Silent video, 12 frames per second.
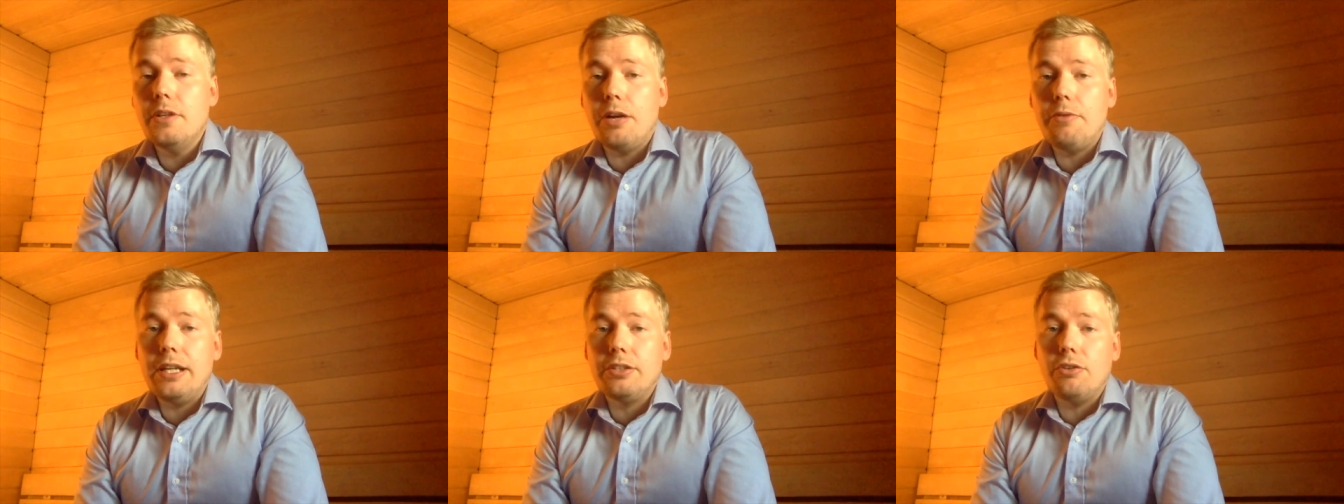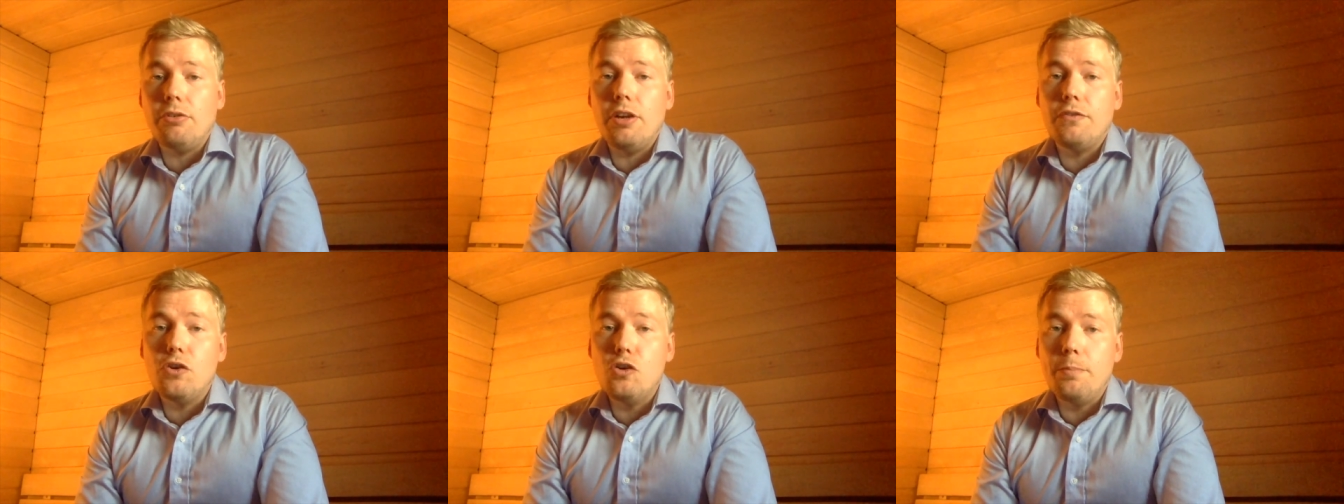
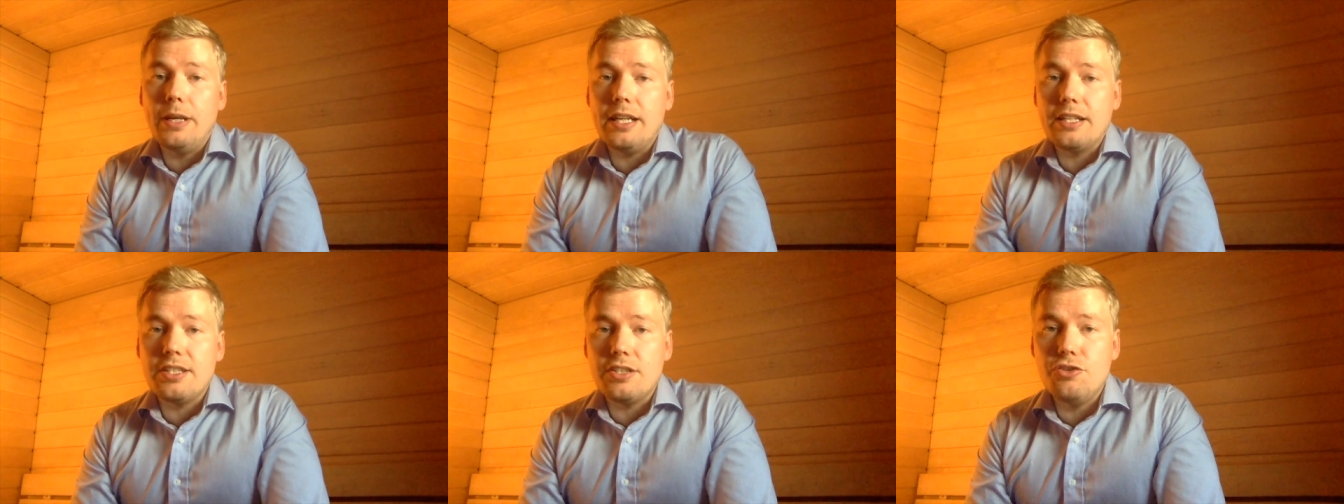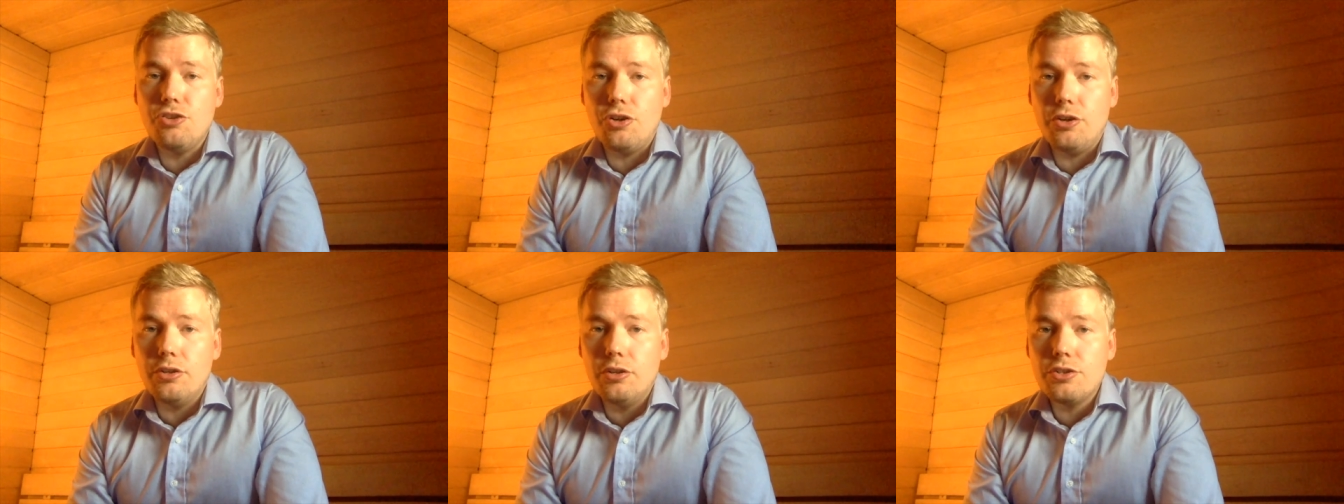Directory of Open Access
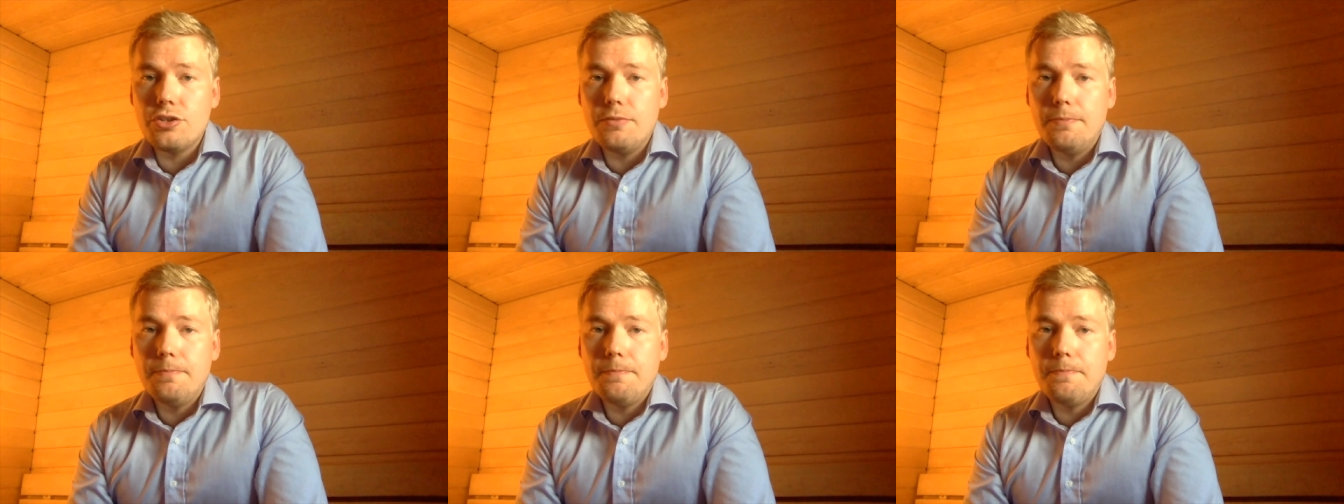Journals.